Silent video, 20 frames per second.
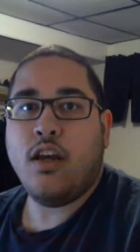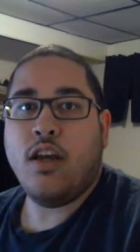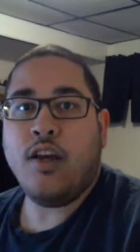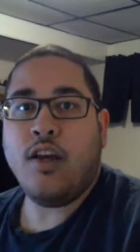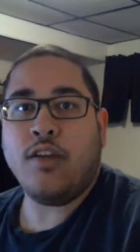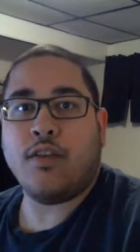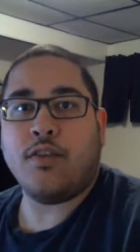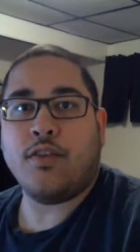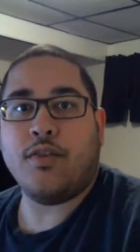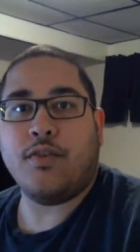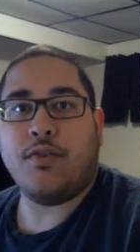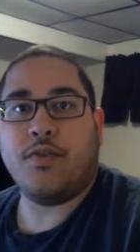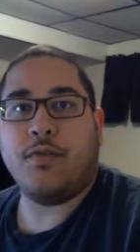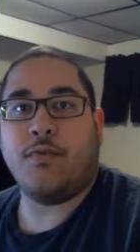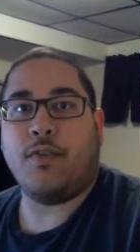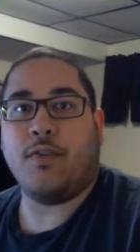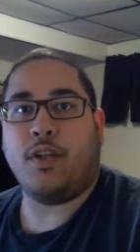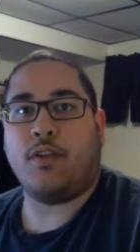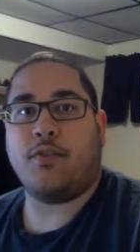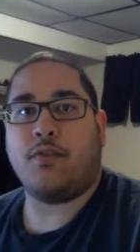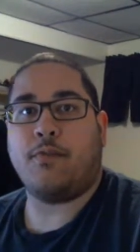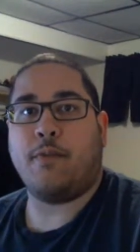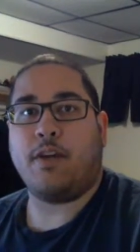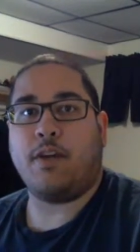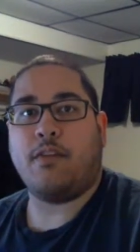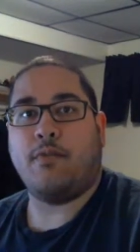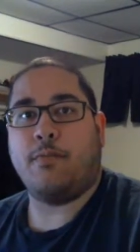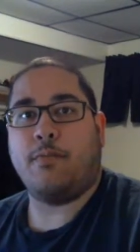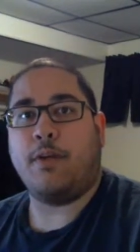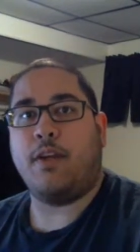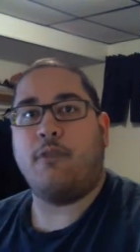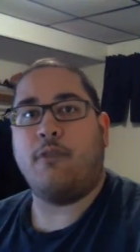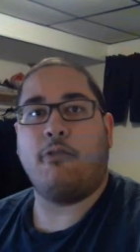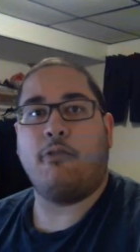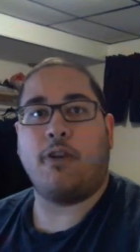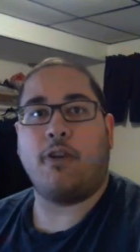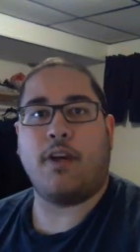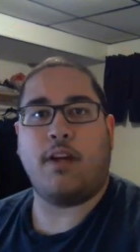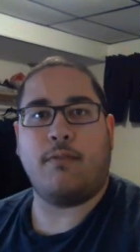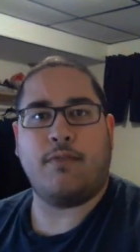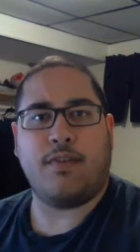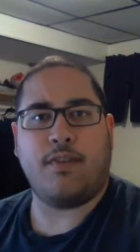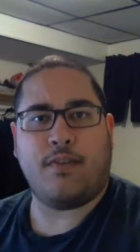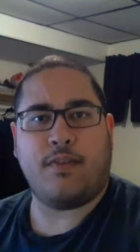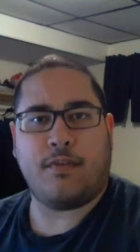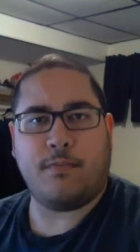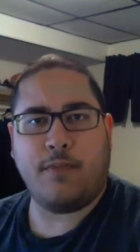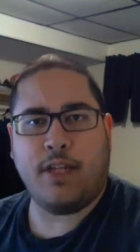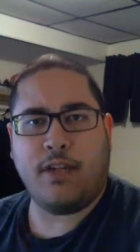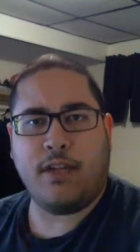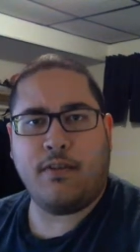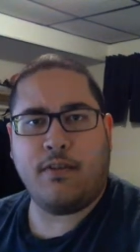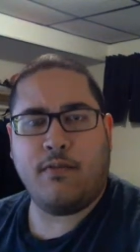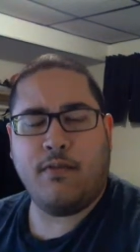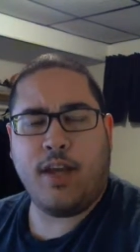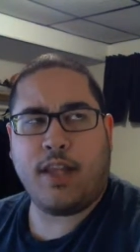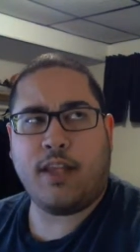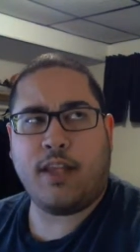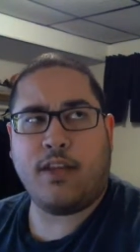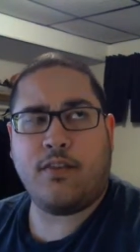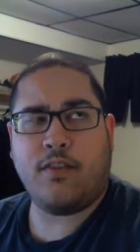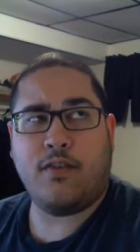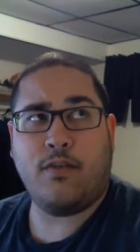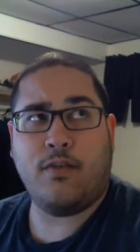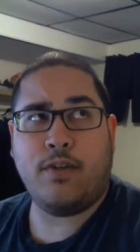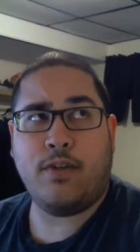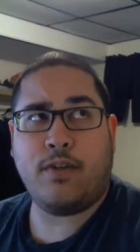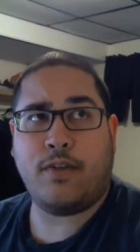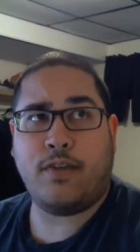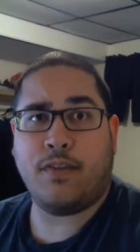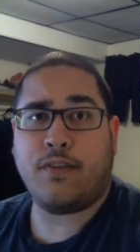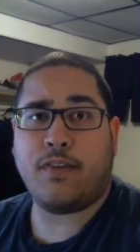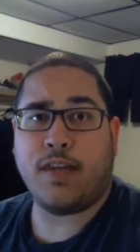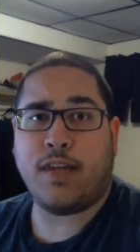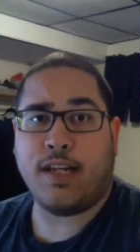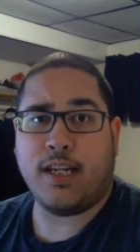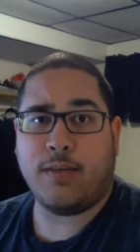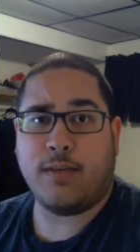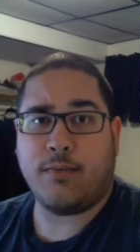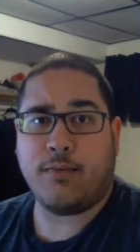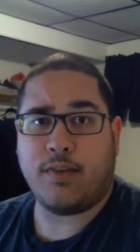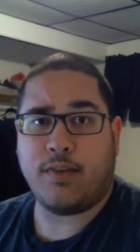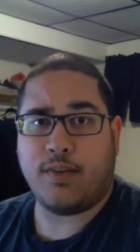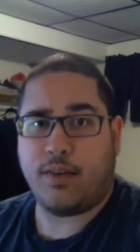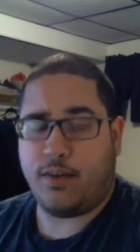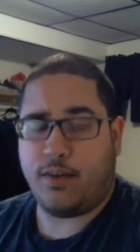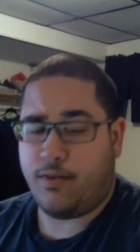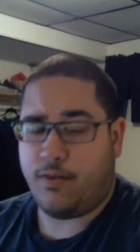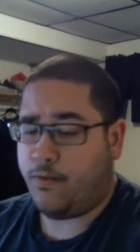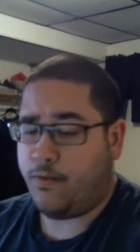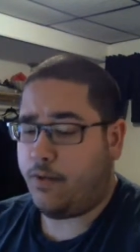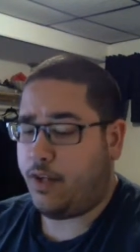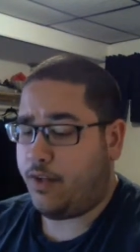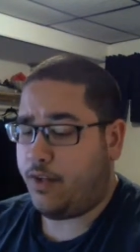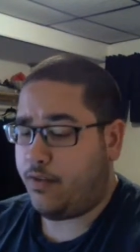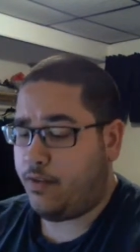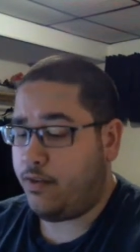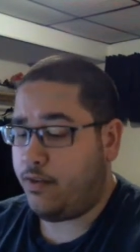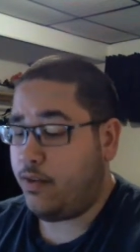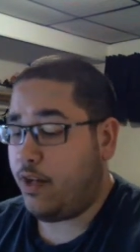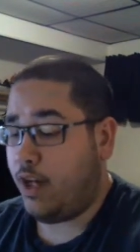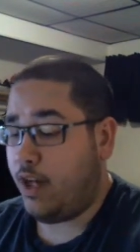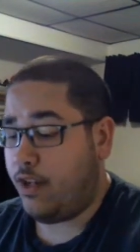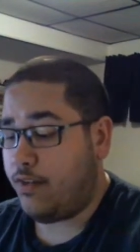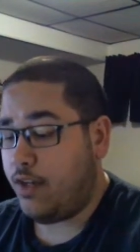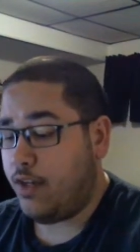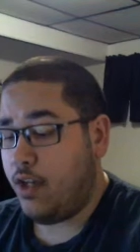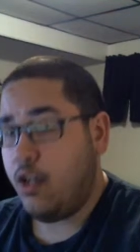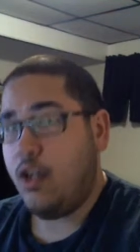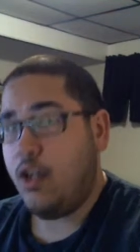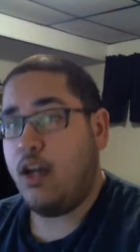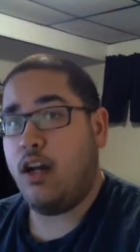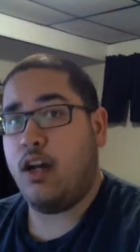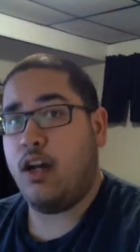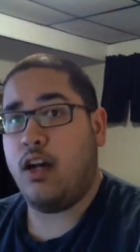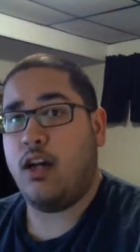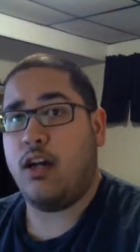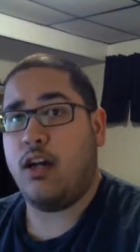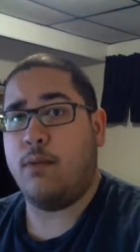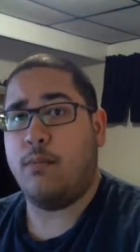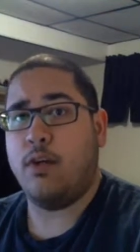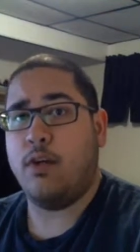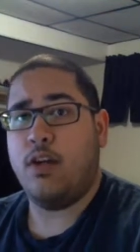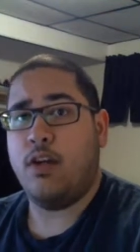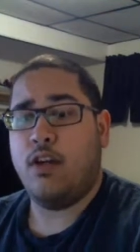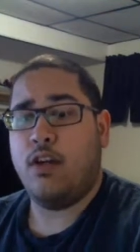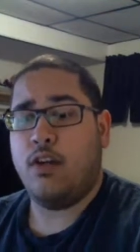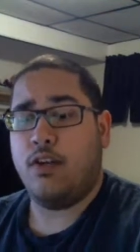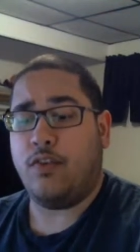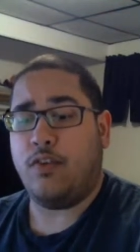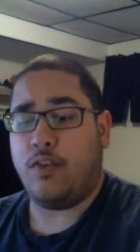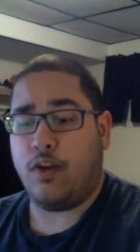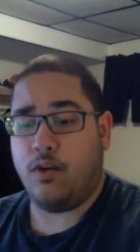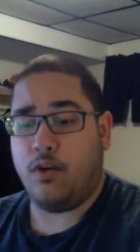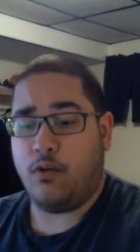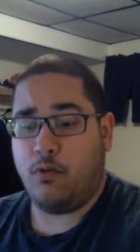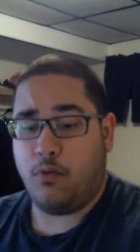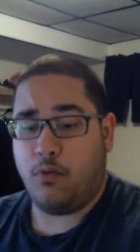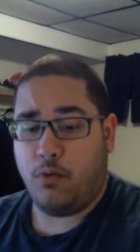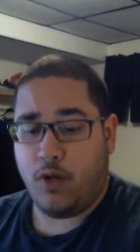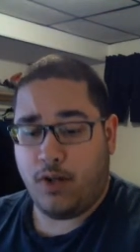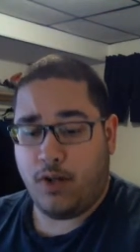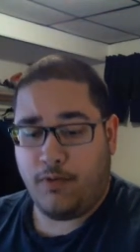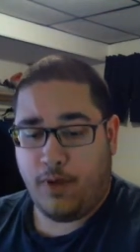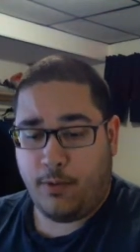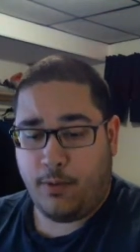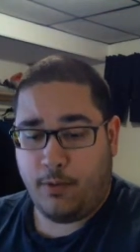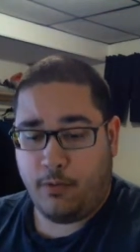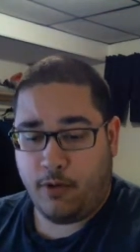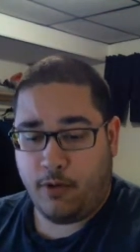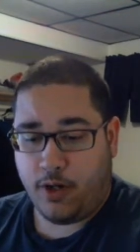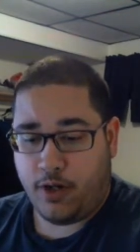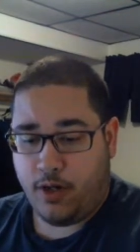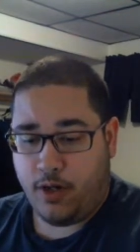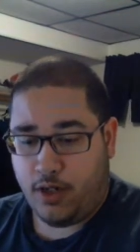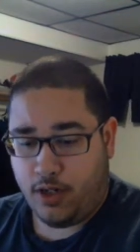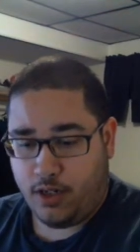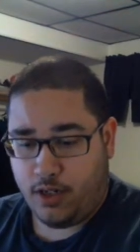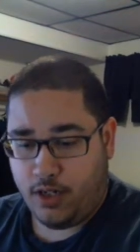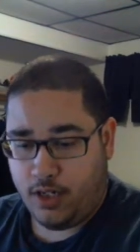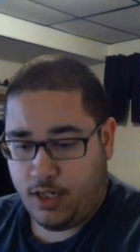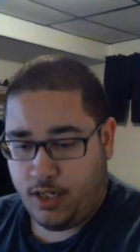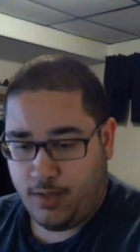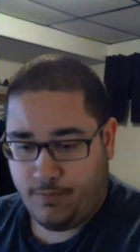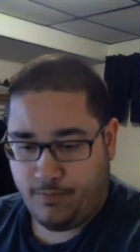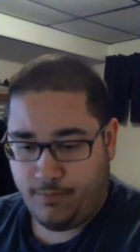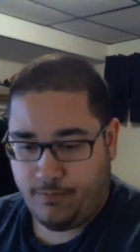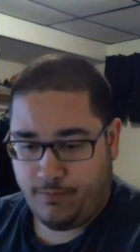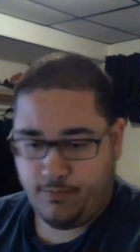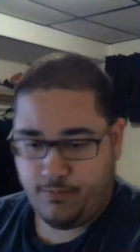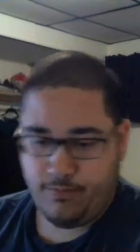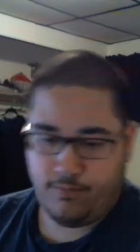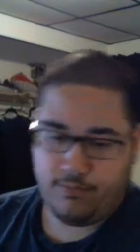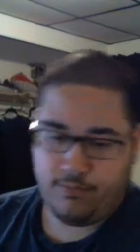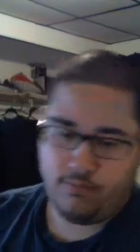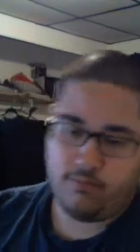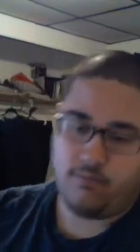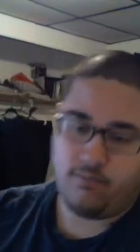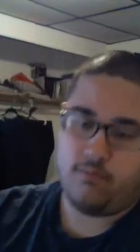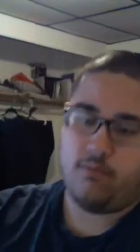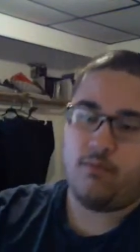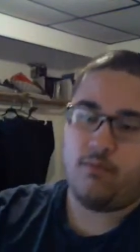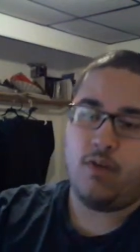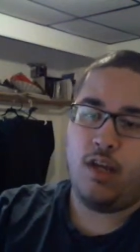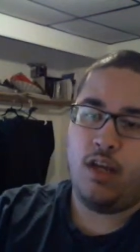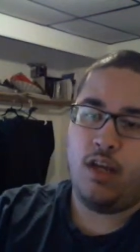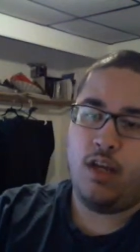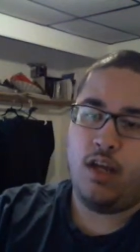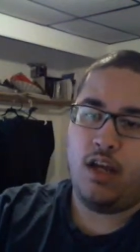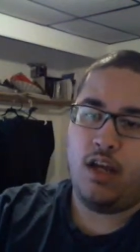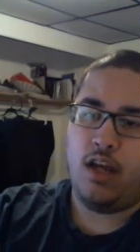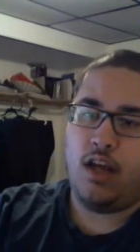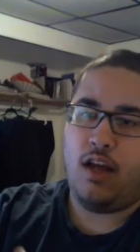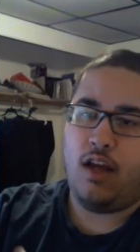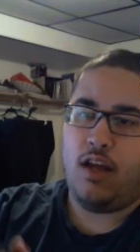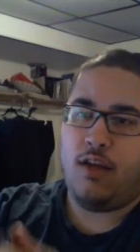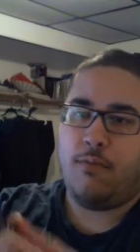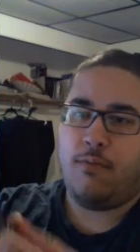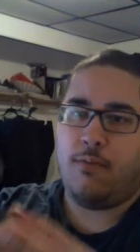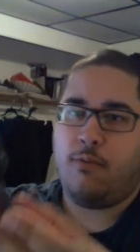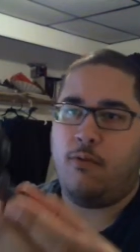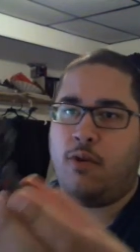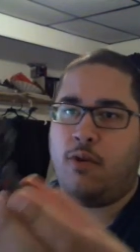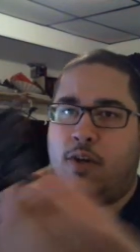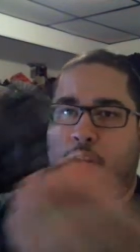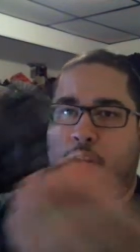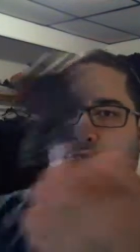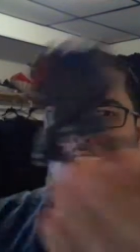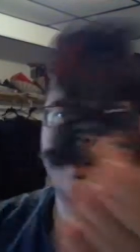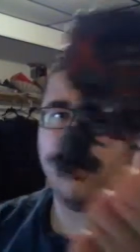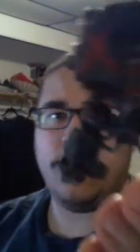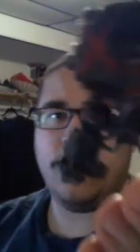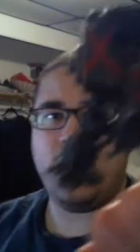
Hey there, YouTube followers, Michael Painting War Games. It's been, I think, two weeks this time since I've last seen you guys. Um, so, what have I been working on? Um, I've been working on